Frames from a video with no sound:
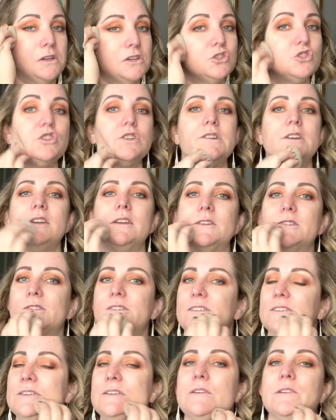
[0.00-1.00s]

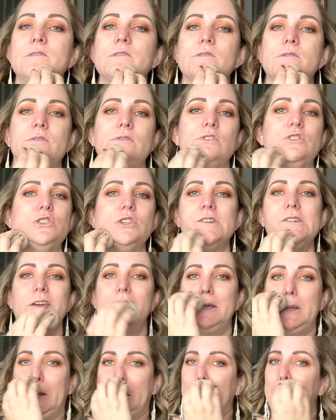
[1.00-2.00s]
cheeks,
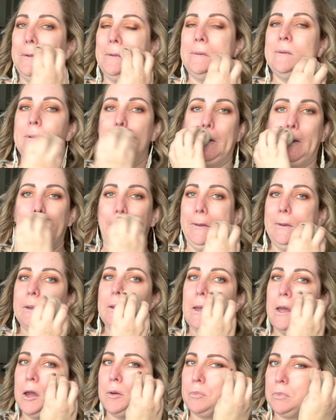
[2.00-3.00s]
chin,
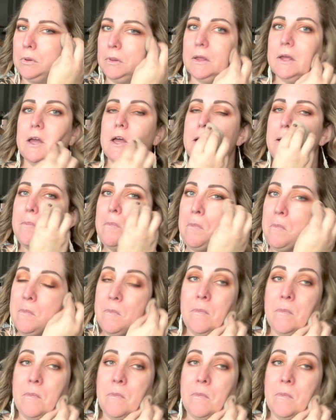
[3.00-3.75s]
upper lip.